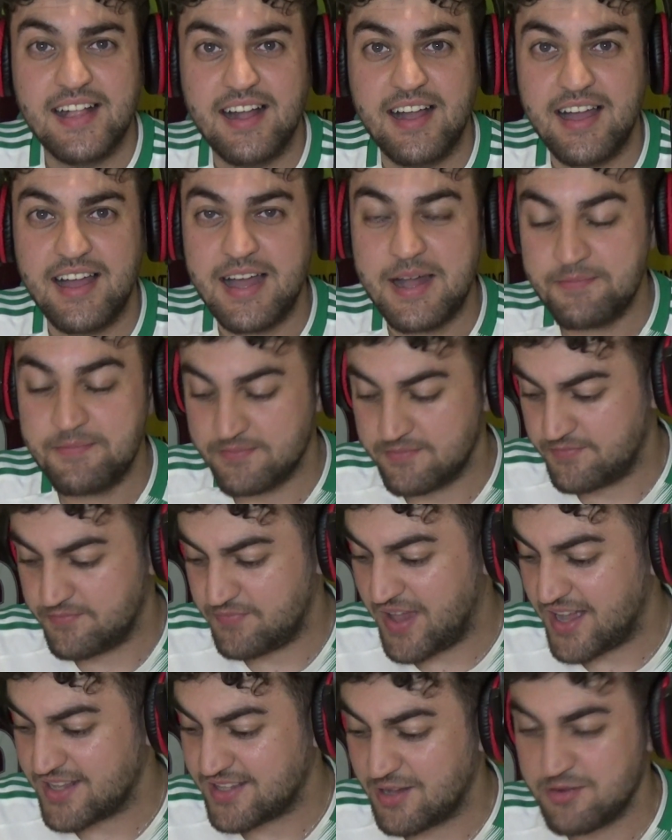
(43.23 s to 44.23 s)
Um,
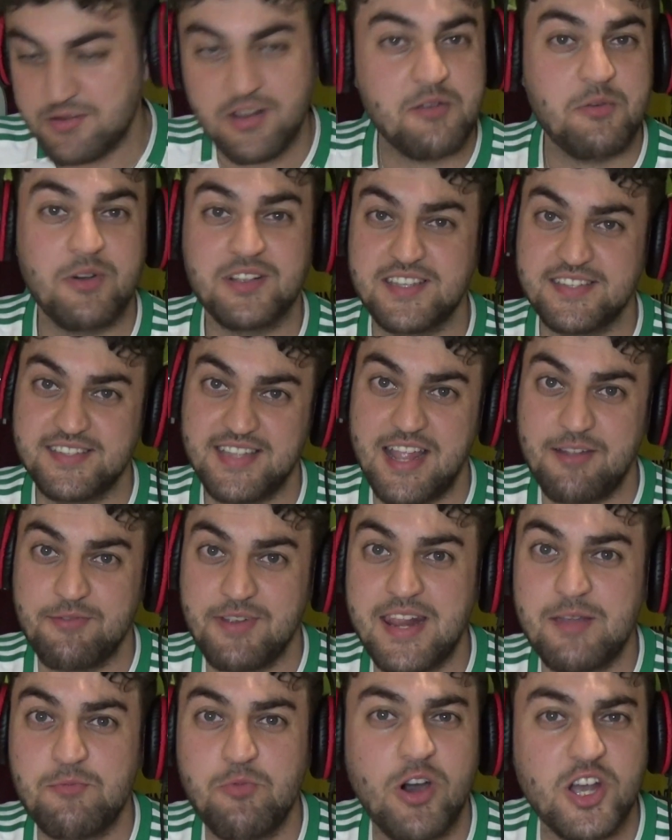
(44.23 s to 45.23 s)
I don't know what to say
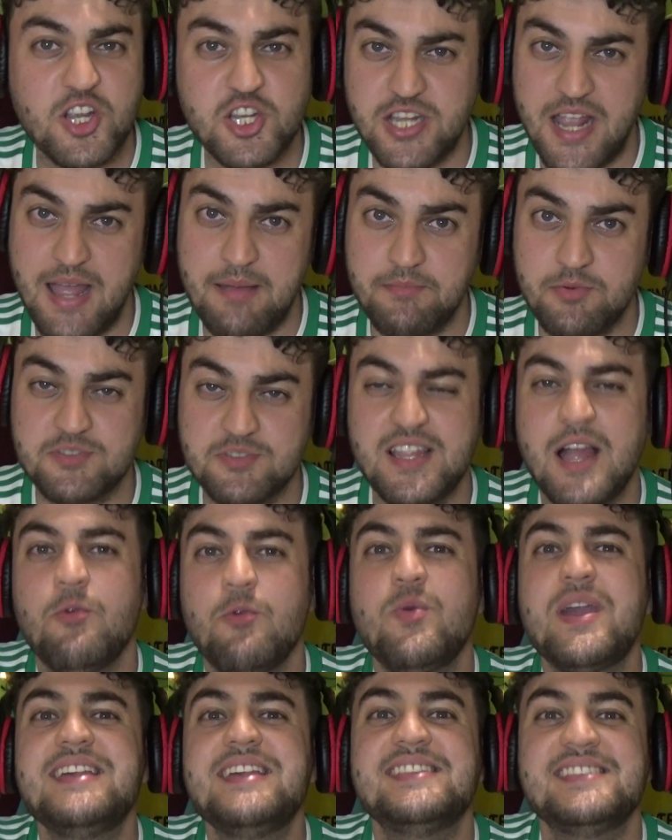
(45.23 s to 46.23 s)
really. What a shambles. Now
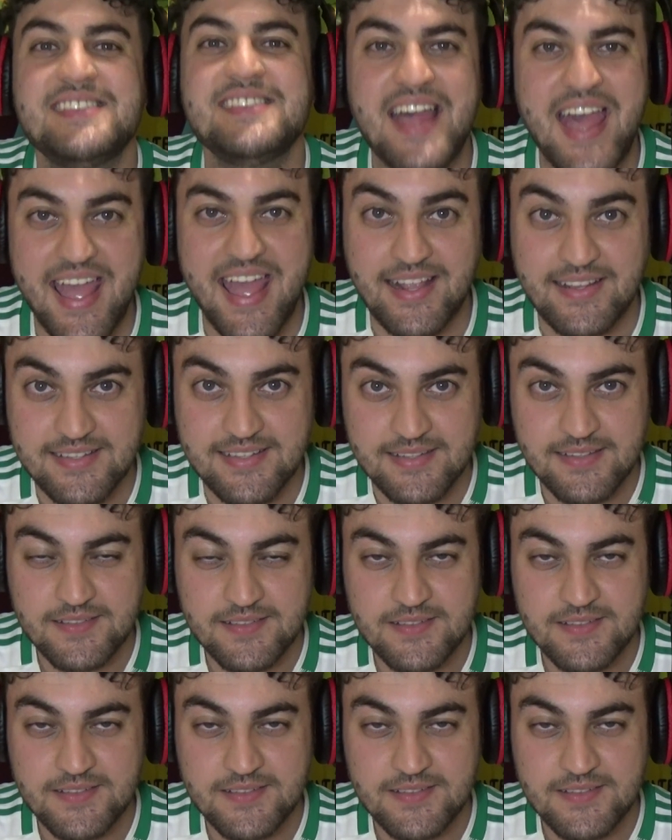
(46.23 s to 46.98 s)
we said